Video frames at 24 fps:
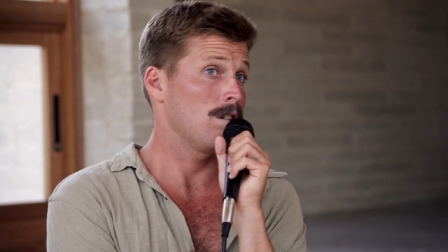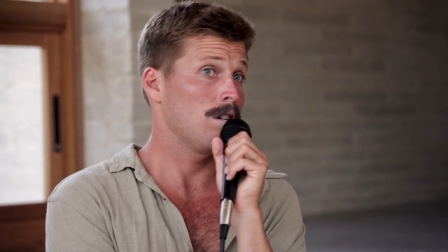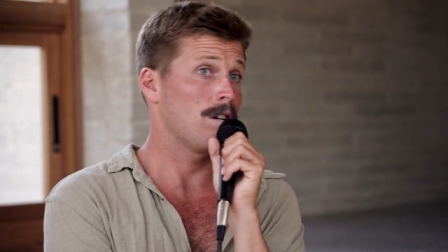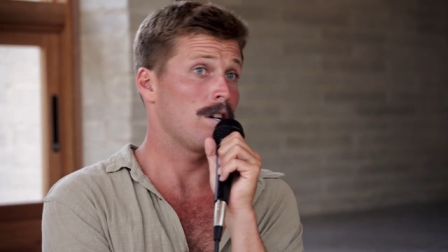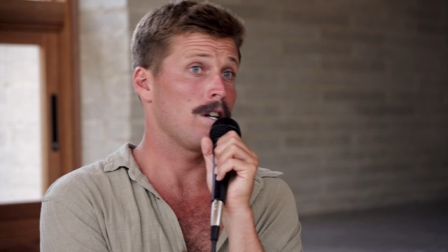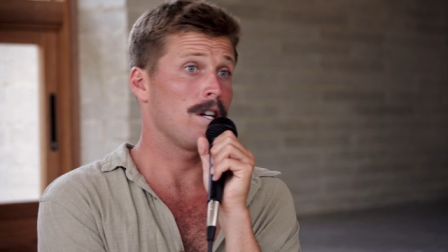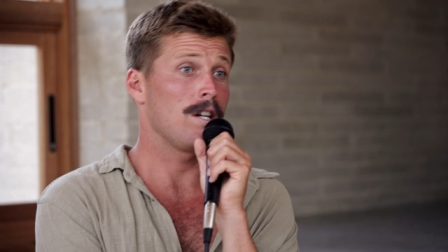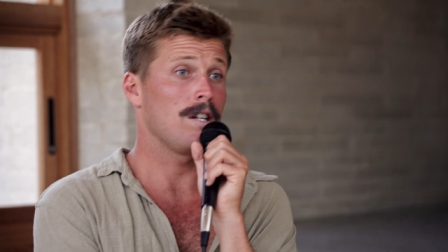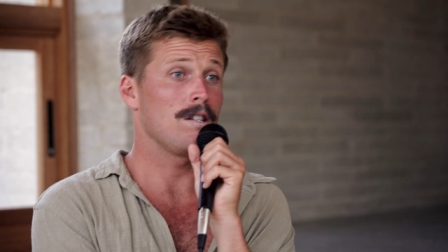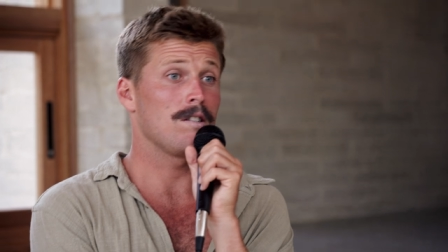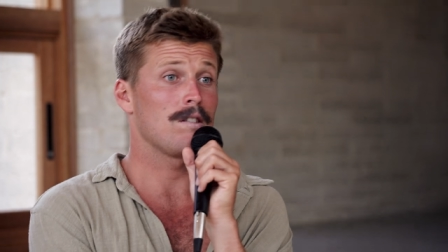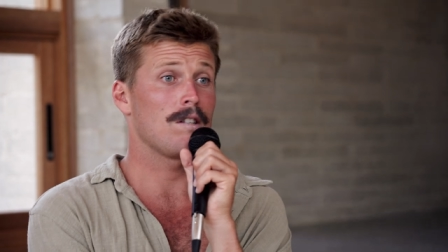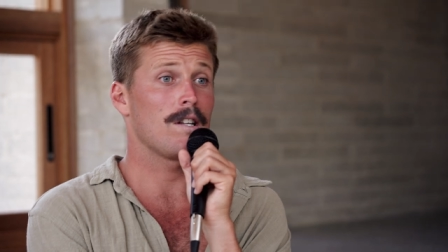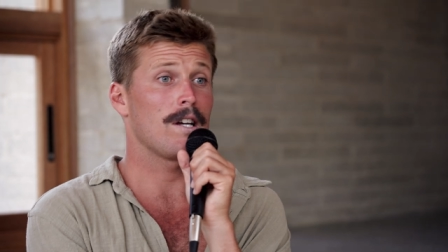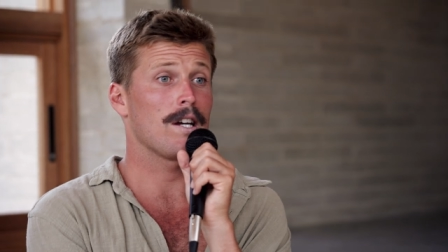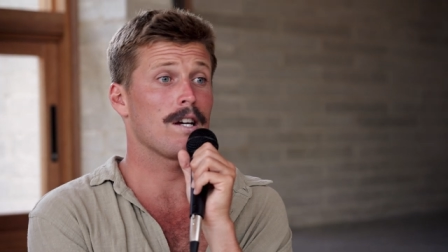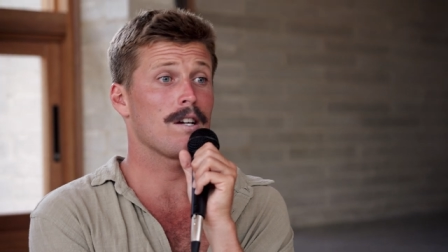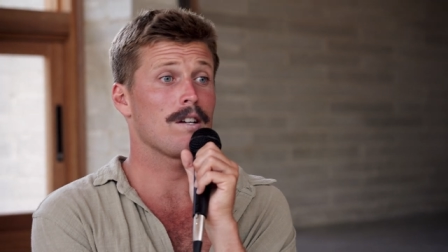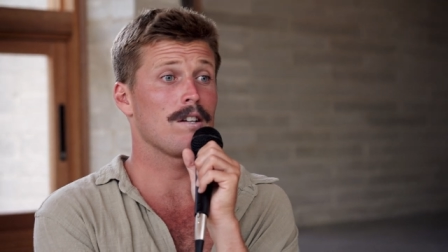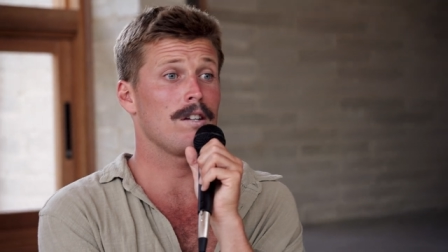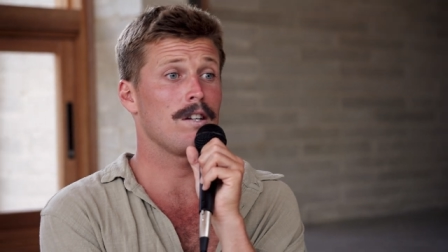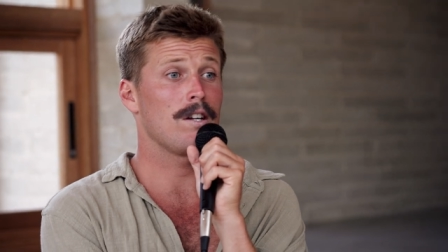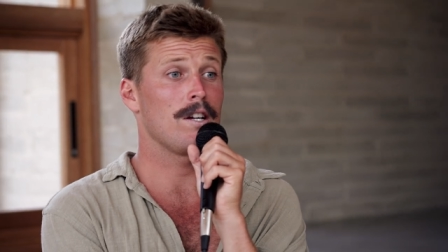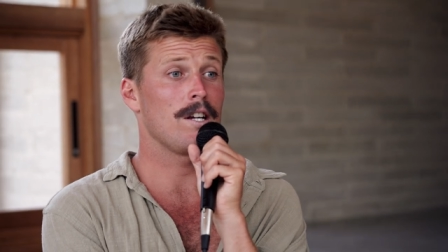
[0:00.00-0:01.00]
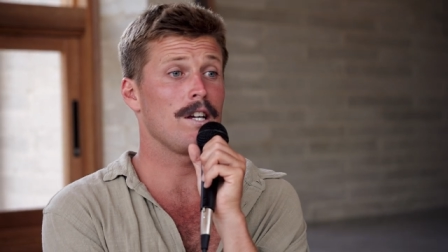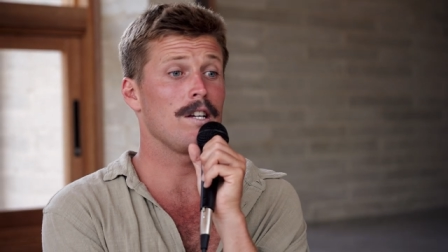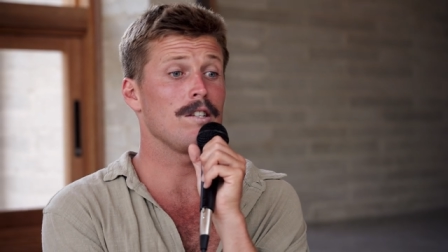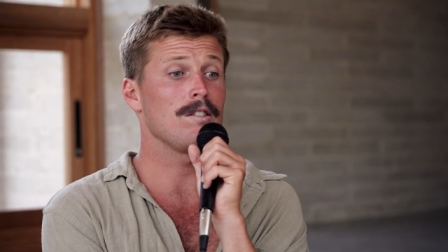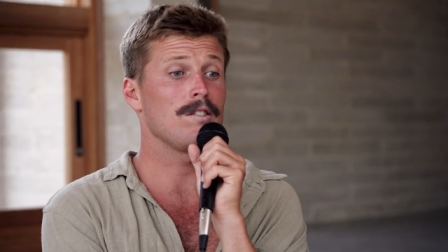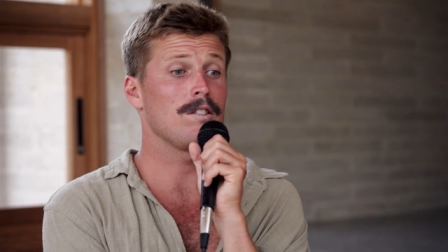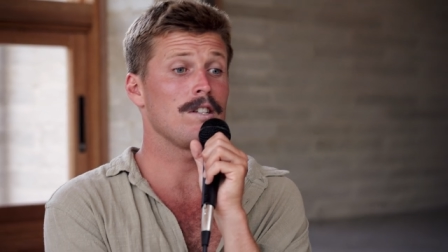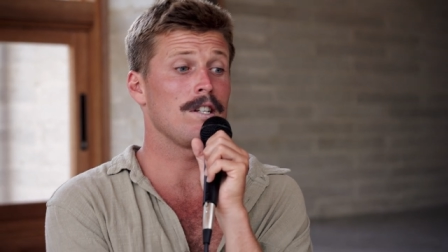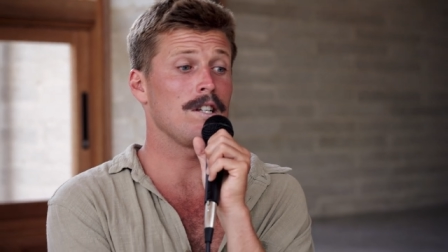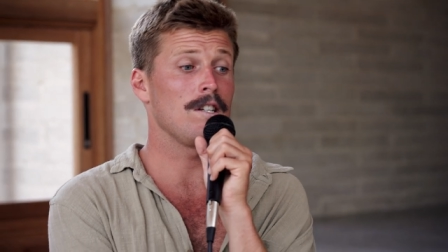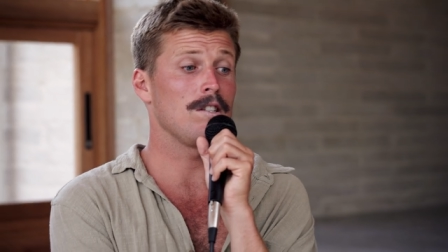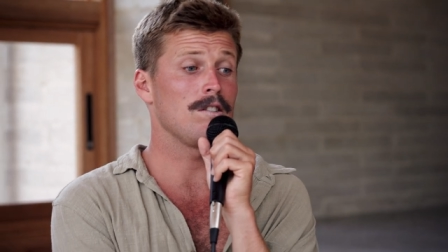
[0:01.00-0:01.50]
You know, he's like, wow. you know,
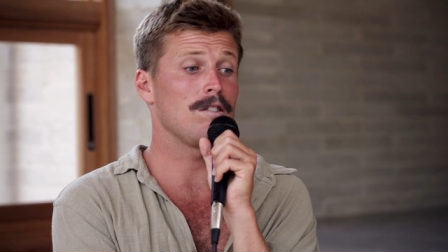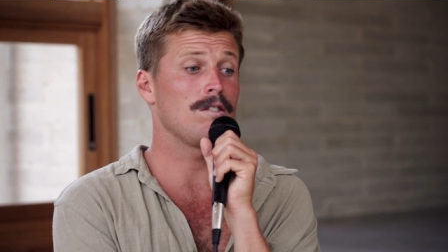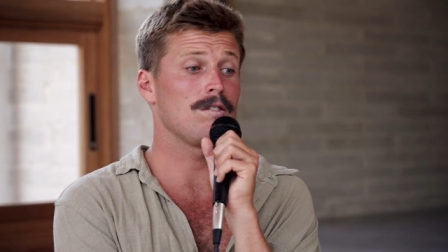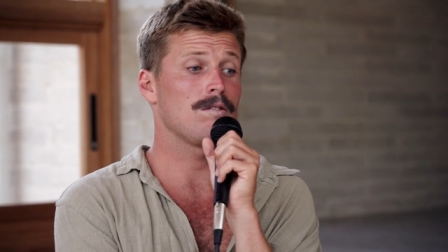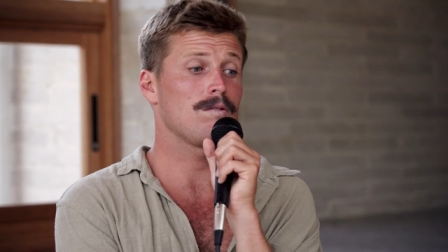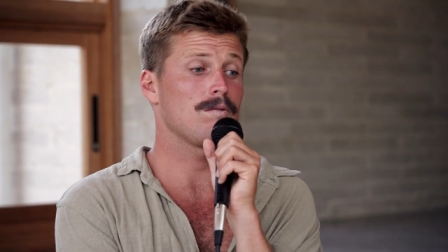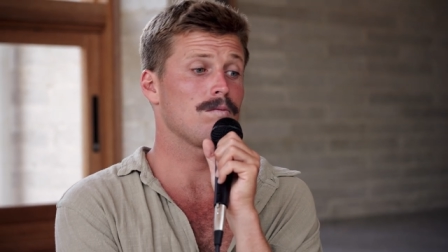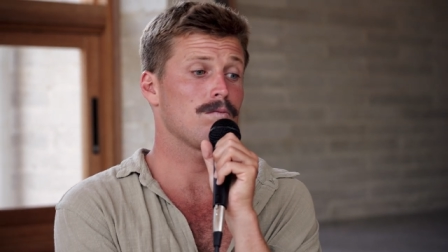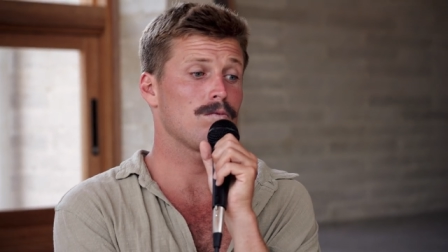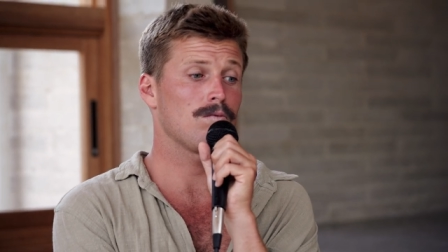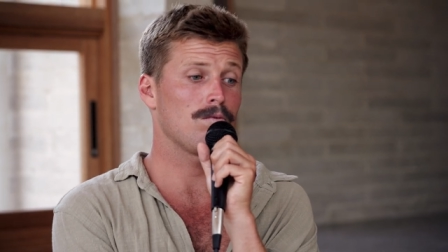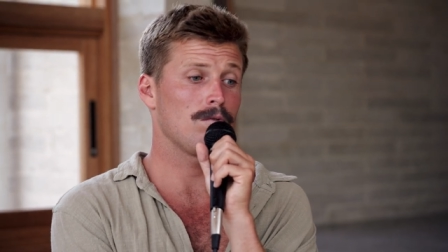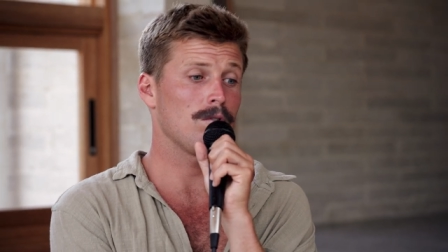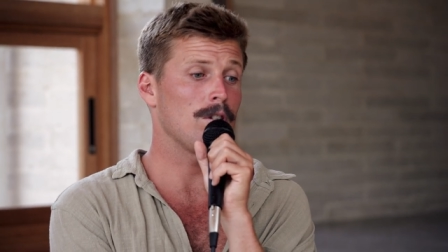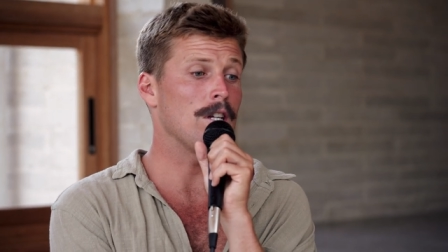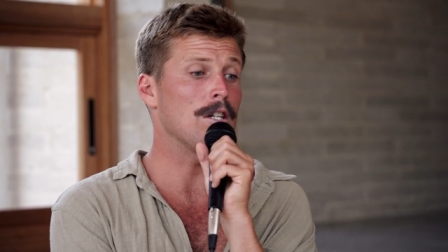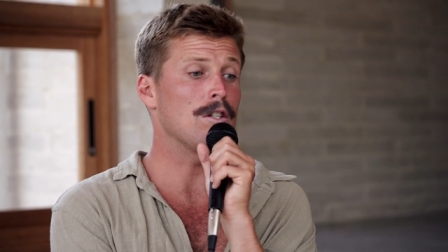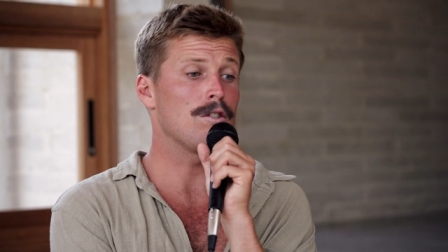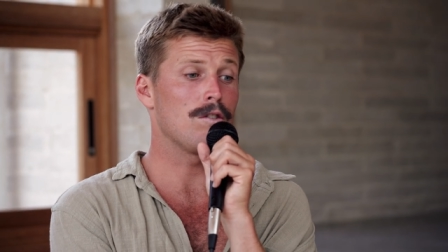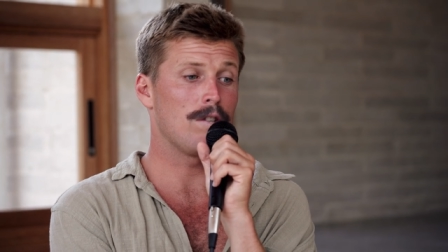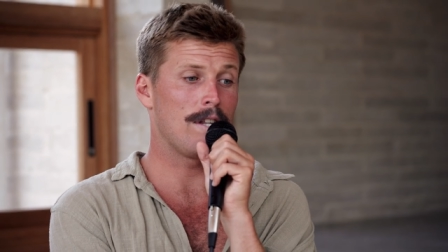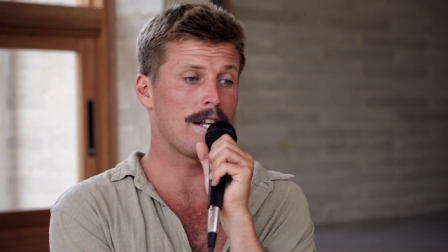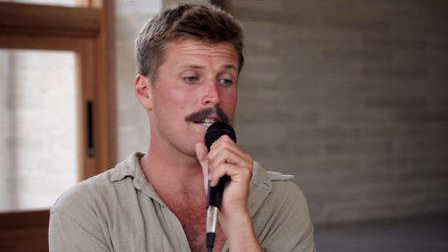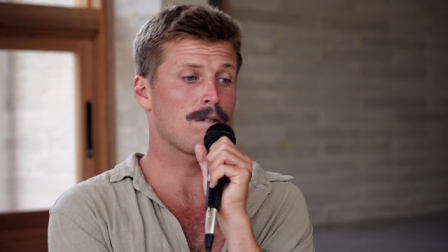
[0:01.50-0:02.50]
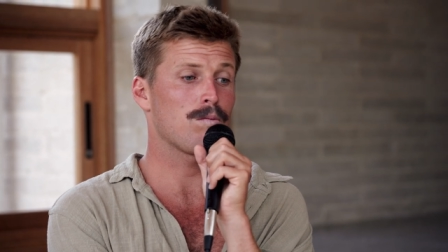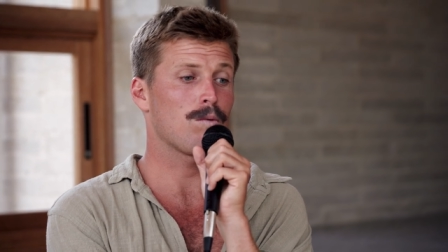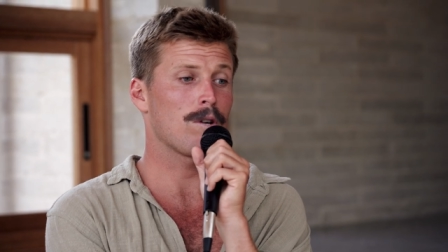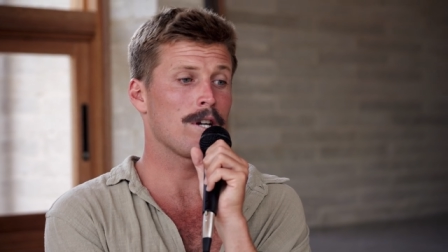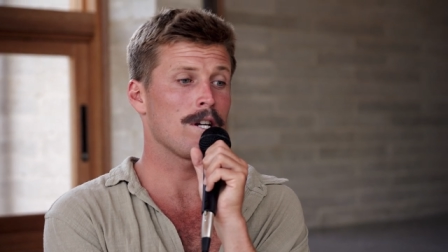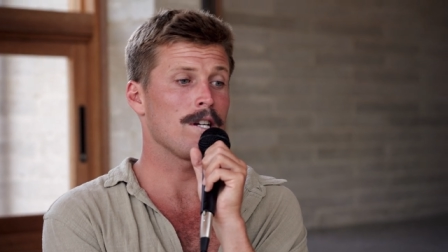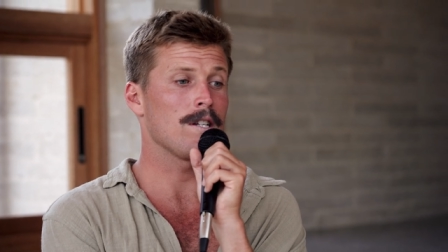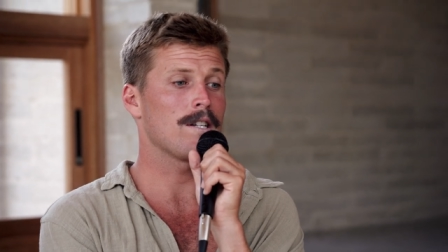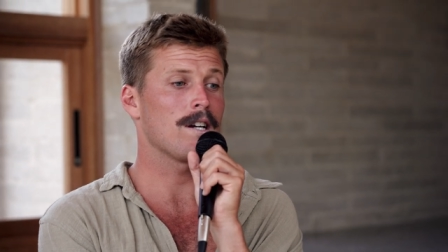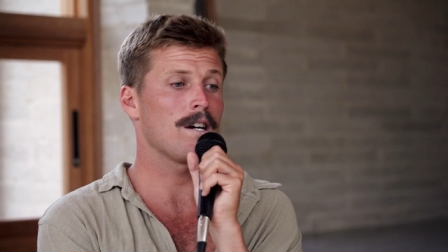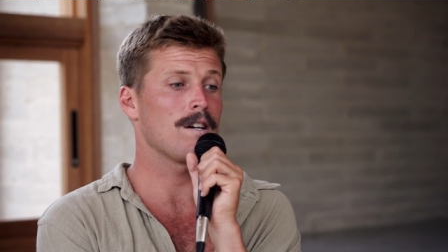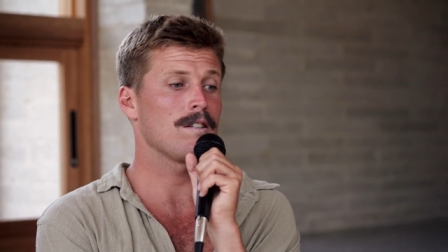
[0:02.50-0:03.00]
he's, he's, he's, that's what
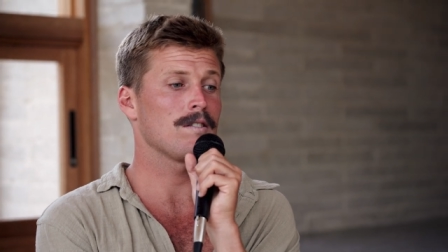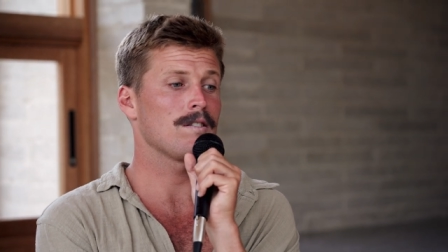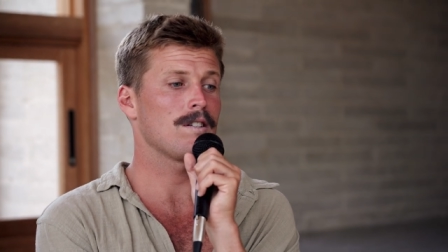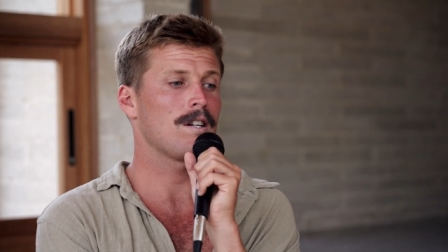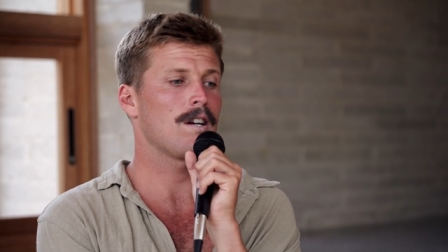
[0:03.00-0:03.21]
he does.